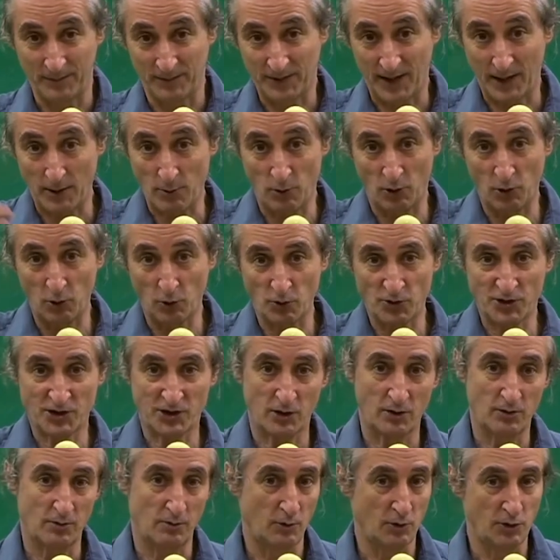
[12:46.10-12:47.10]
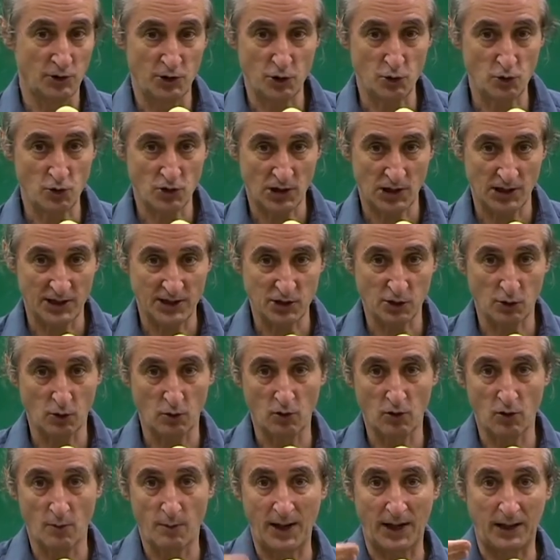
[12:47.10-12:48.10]
they will also usually
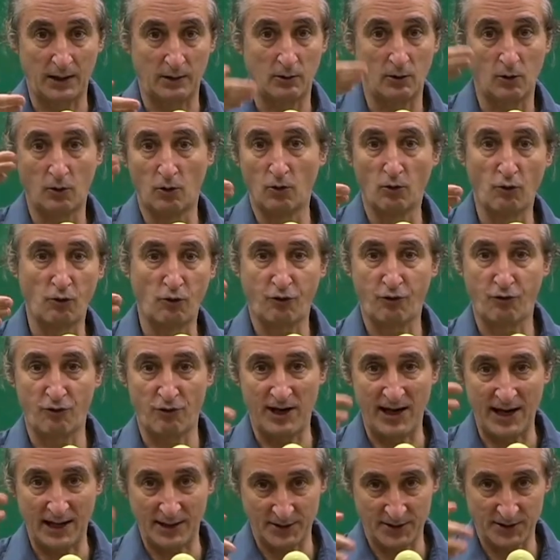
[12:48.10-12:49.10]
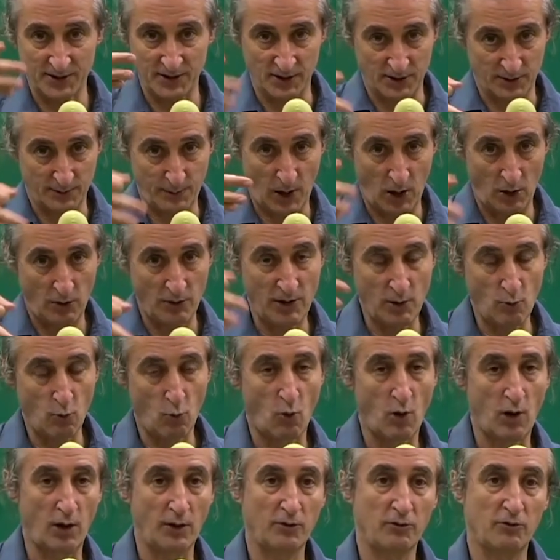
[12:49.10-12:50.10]
talk about all 3 answers, but only
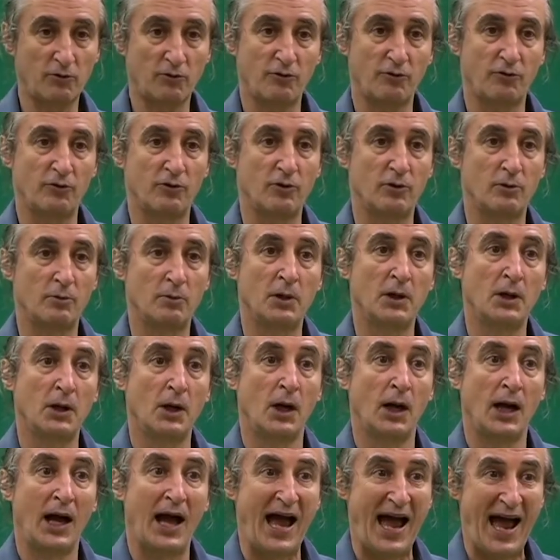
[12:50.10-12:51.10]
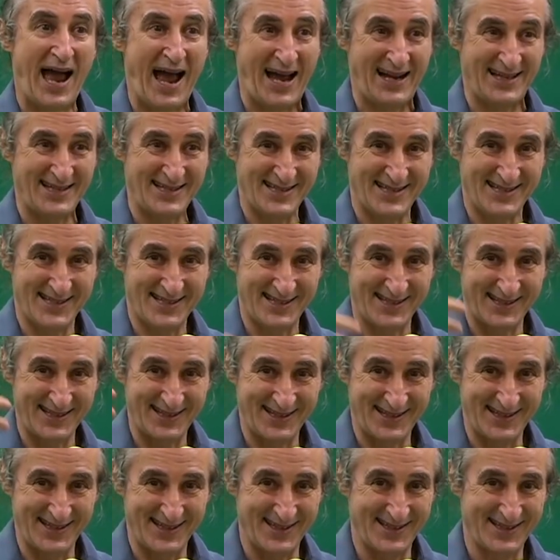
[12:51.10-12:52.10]
one of them
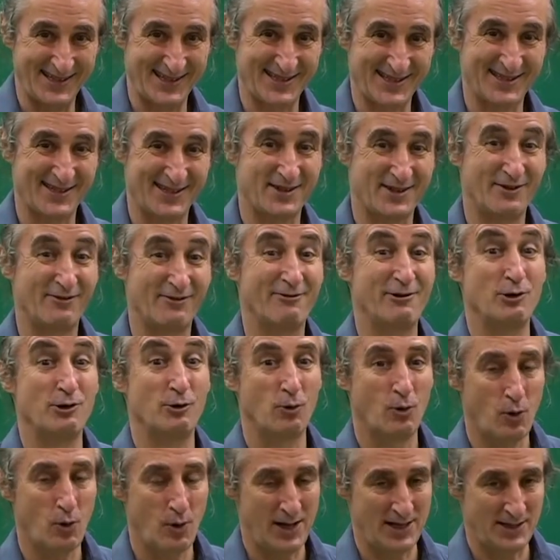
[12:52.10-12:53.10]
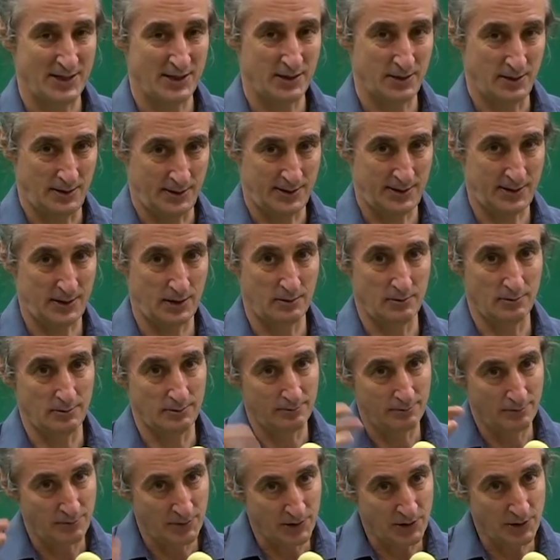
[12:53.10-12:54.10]
answers the real question. So
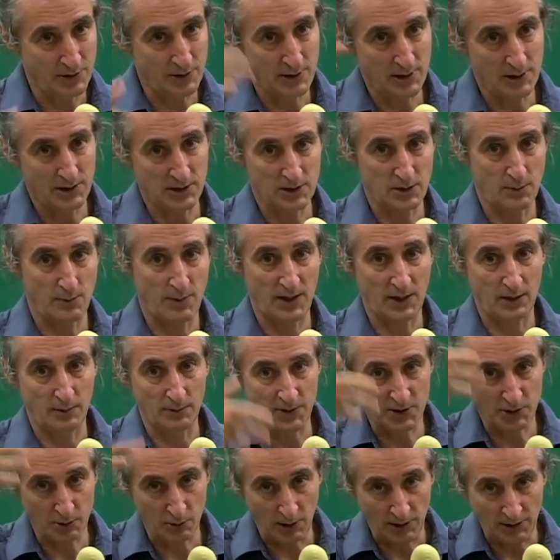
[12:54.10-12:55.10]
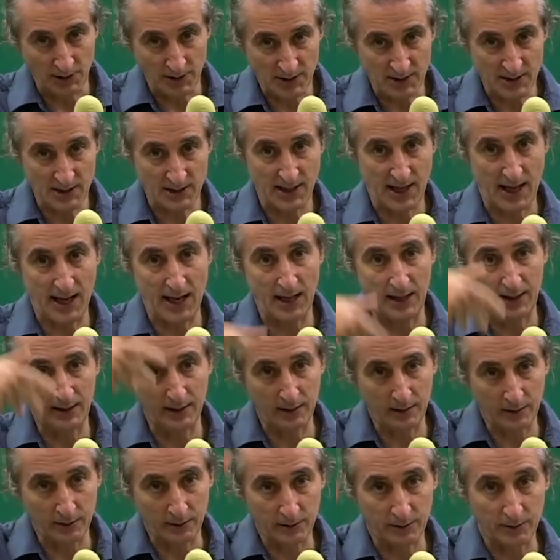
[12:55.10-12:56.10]
you need to be able to
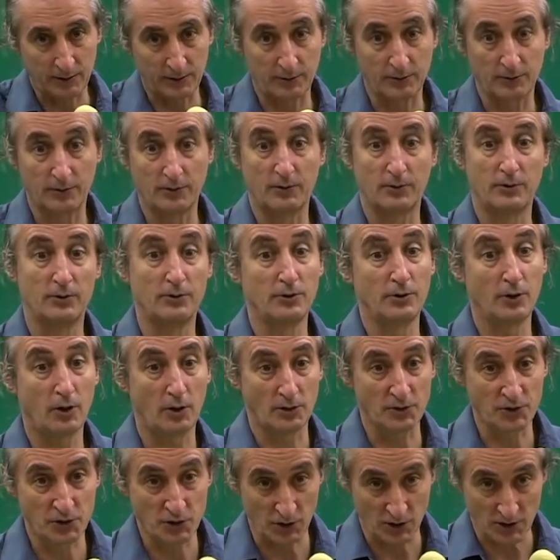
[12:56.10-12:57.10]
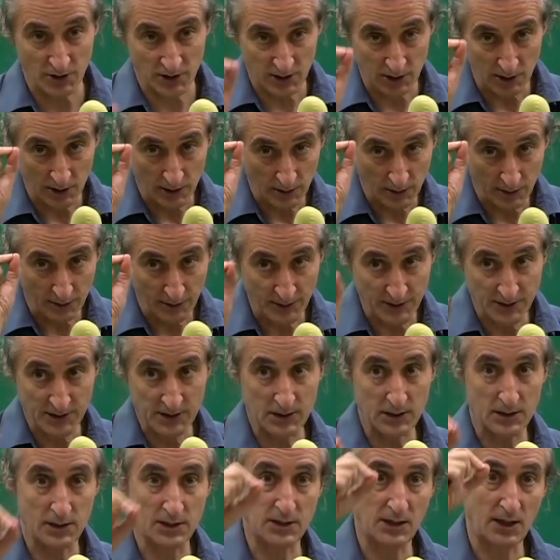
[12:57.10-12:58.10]
understand not just the
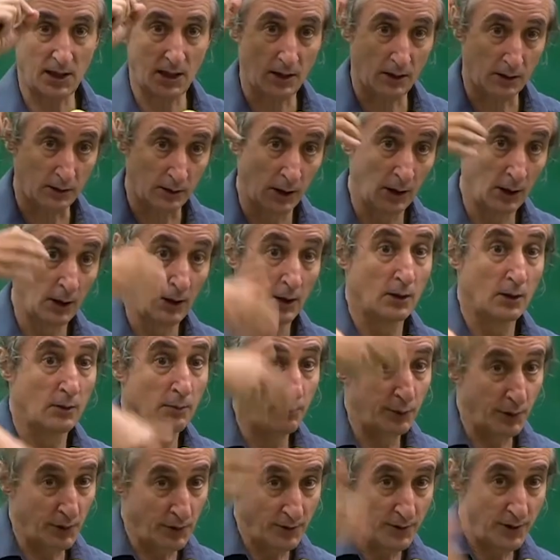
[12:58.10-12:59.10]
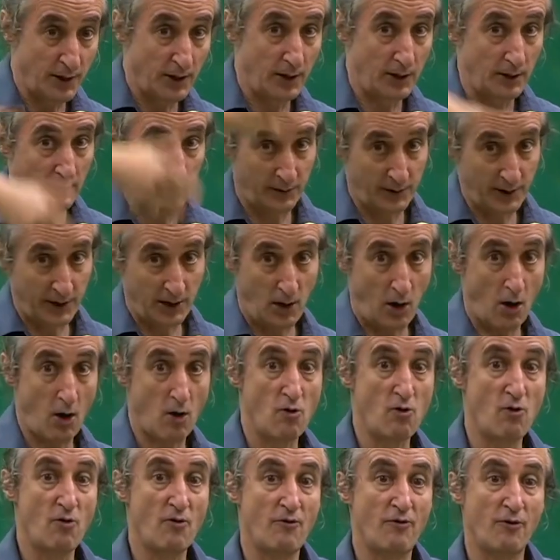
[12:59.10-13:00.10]
detail, but the
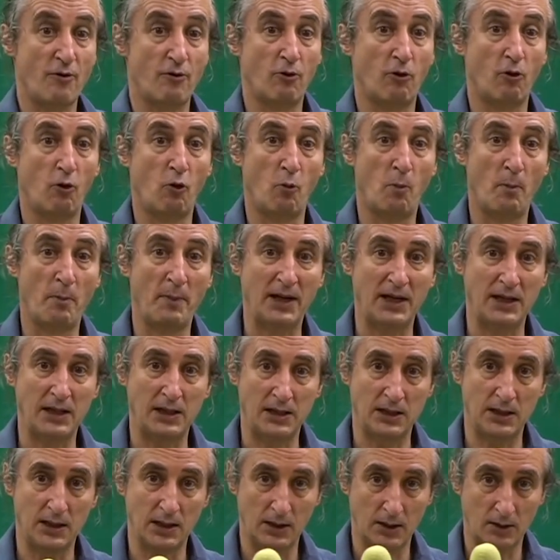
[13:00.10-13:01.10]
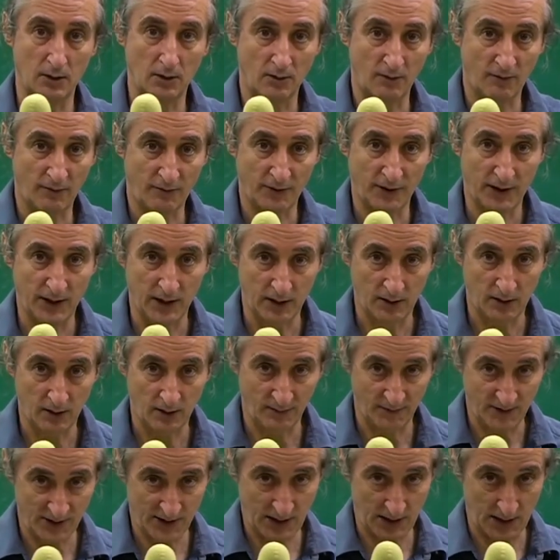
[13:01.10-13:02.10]
overall meaning of the
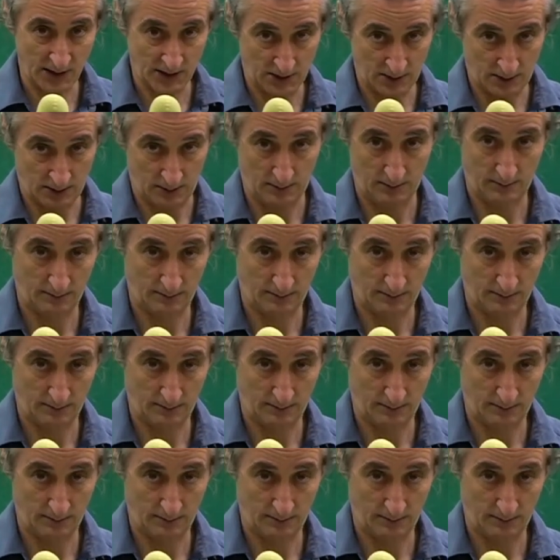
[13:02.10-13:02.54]
conversation.